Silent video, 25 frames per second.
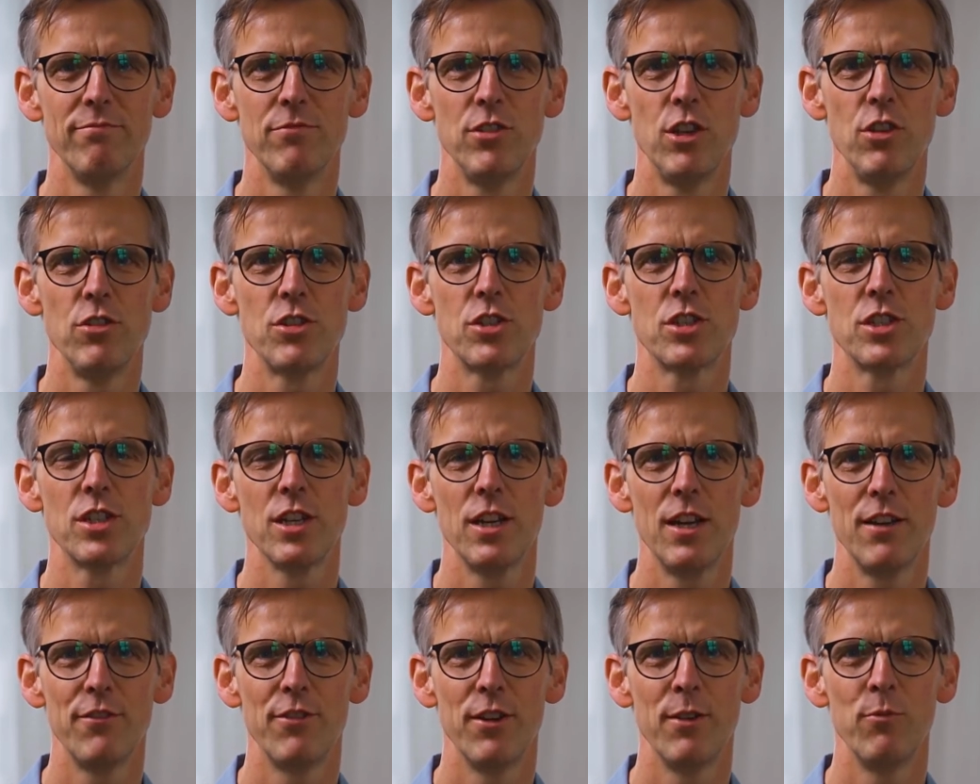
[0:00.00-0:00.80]
You
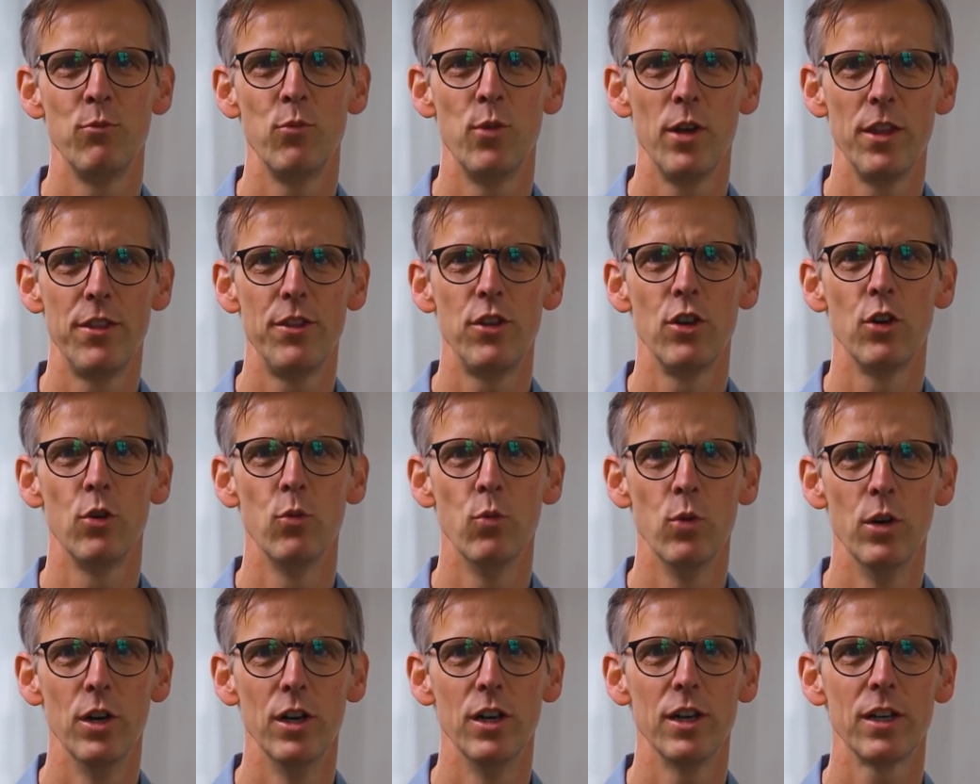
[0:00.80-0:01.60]
serve Him with your
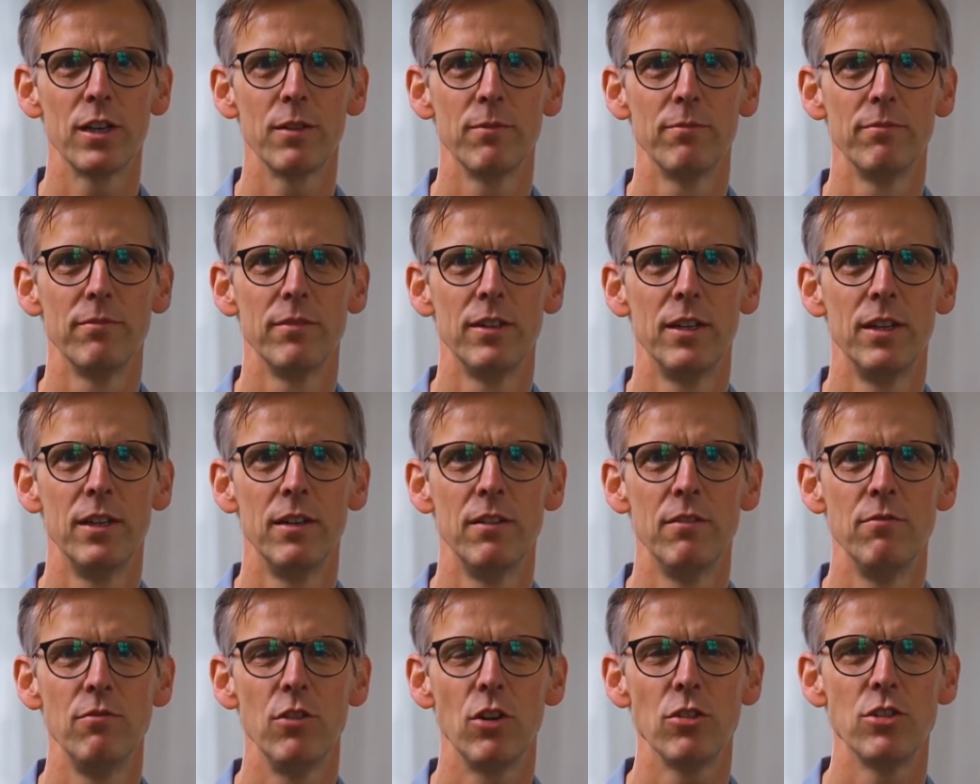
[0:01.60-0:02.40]
work,
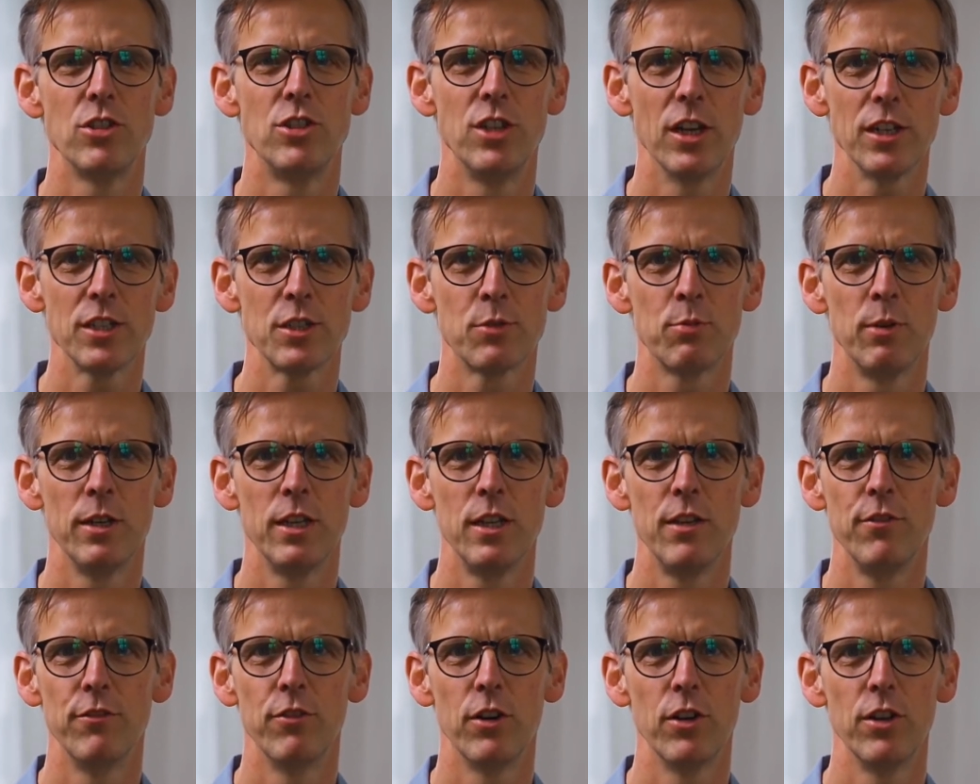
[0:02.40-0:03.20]
not just when
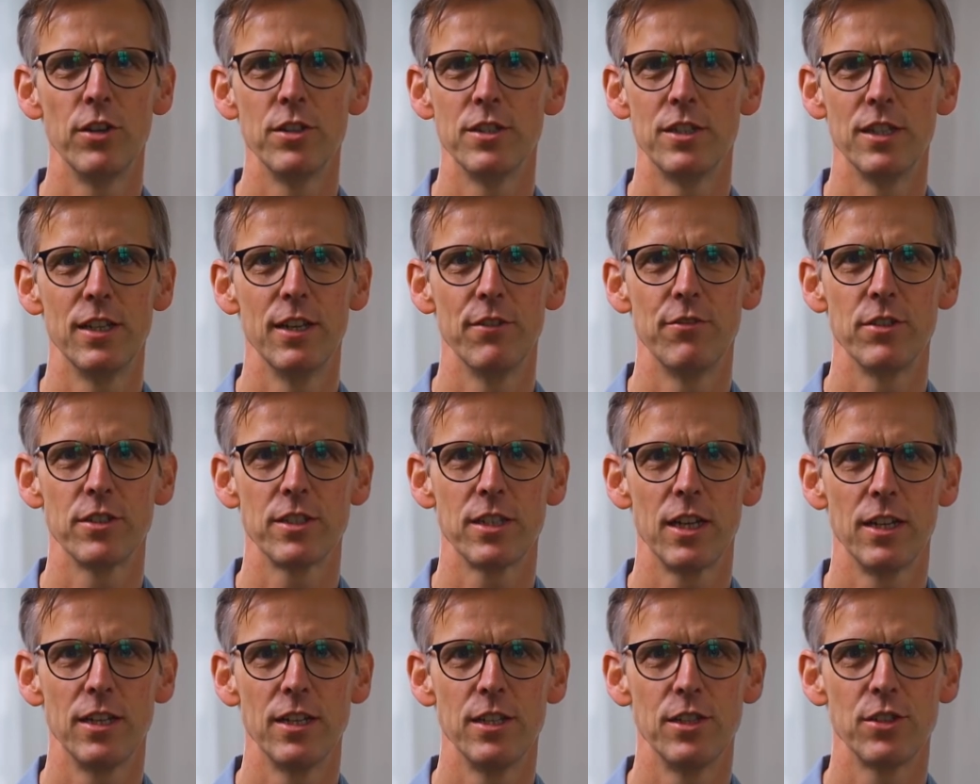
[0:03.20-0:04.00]
you volunteer for
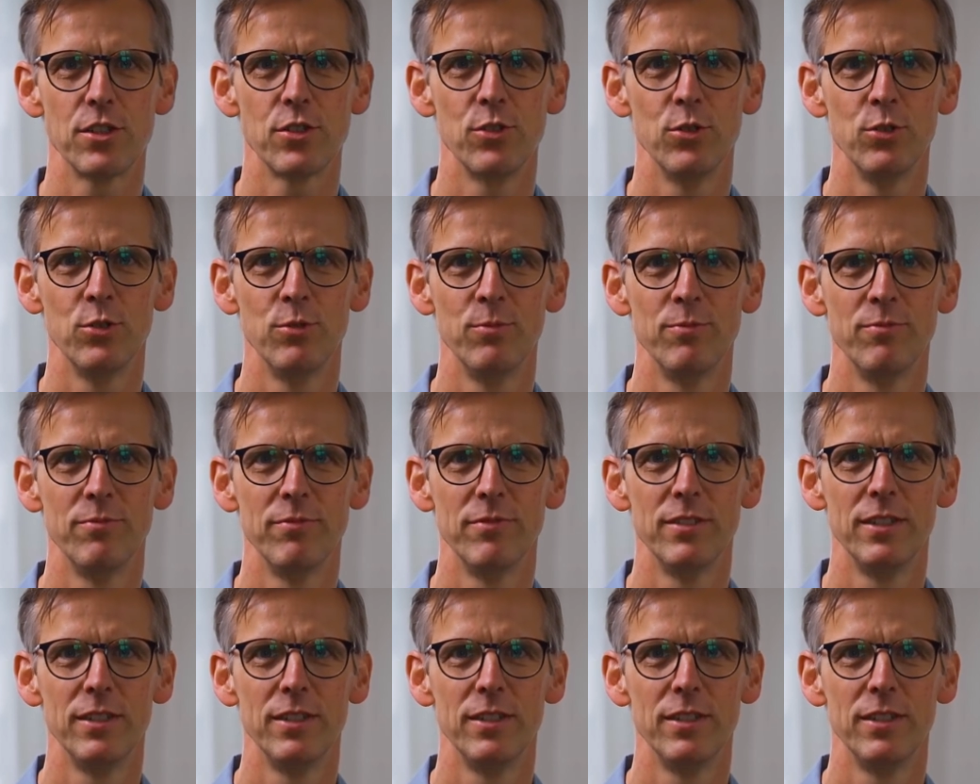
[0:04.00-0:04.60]
Sunday school.